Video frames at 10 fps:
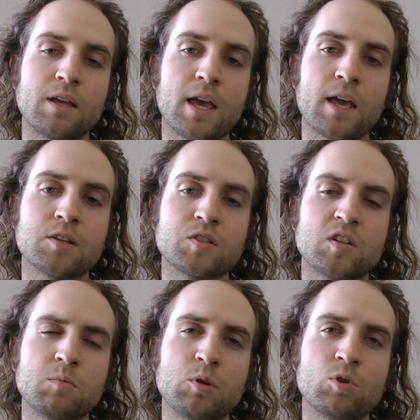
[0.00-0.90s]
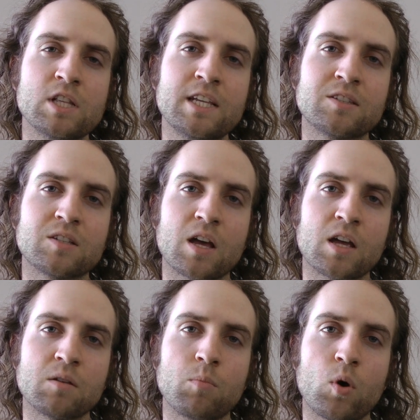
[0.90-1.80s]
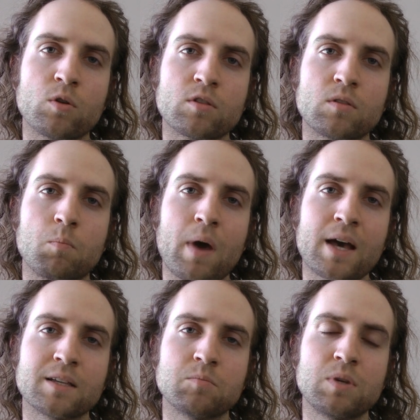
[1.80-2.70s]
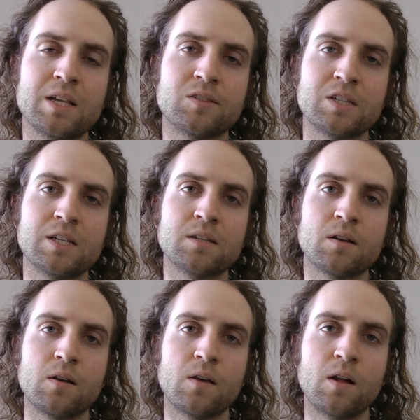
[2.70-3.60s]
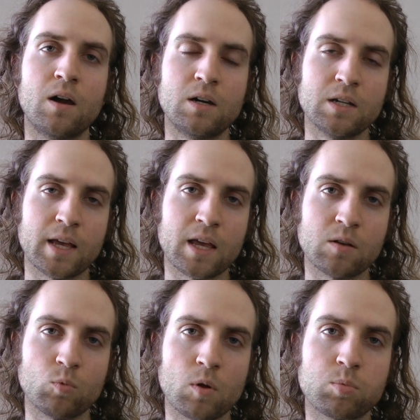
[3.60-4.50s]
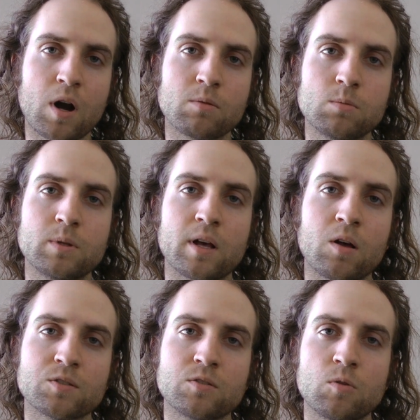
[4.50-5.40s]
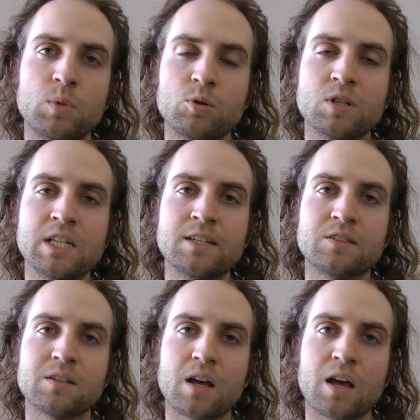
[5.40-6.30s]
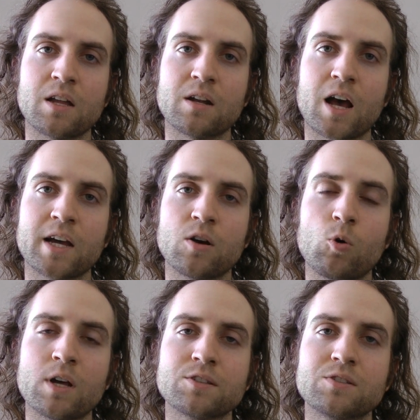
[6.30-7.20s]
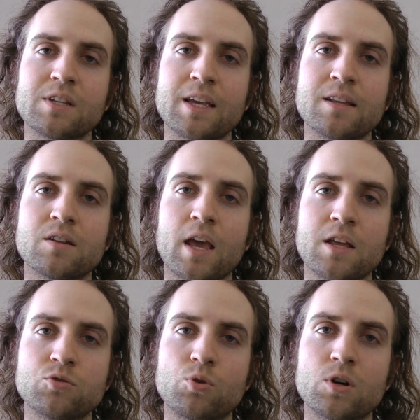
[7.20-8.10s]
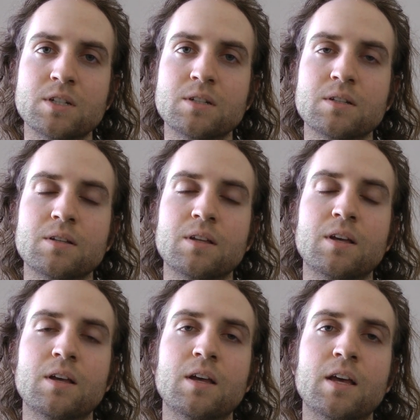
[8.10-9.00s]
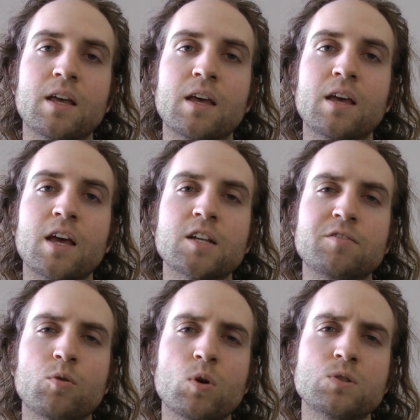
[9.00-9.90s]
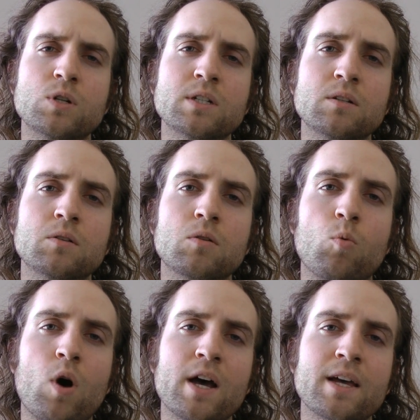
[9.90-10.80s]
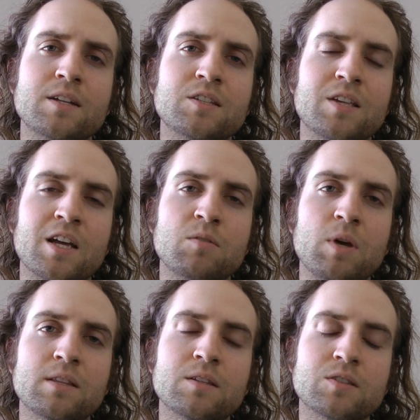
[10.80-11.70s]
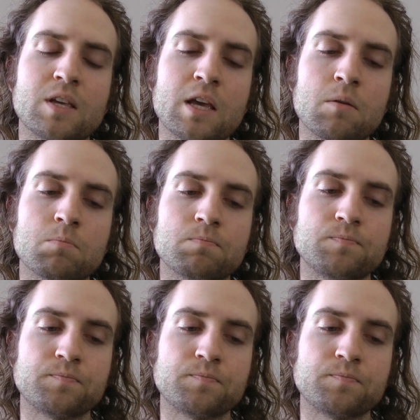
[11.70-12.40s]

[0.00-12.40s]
and it's going to be released on both Mac and PC, and will probably also be released on iOS and Android. And if you're wondering why I decided to make this game,